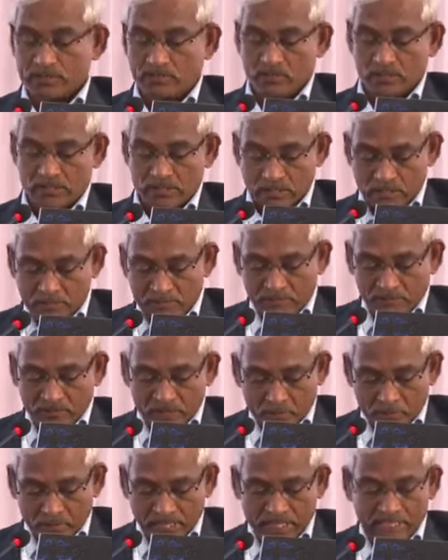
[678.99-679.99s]
for the
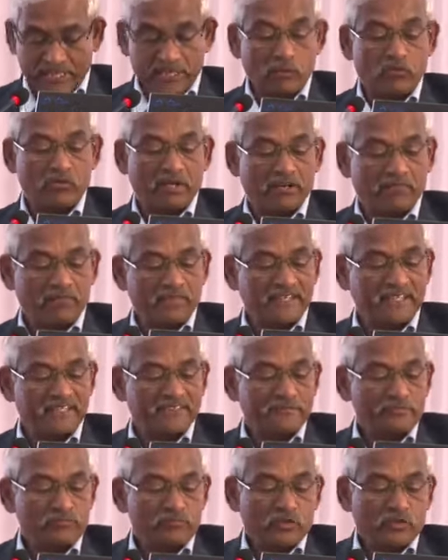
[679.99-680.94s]
breakdown effect.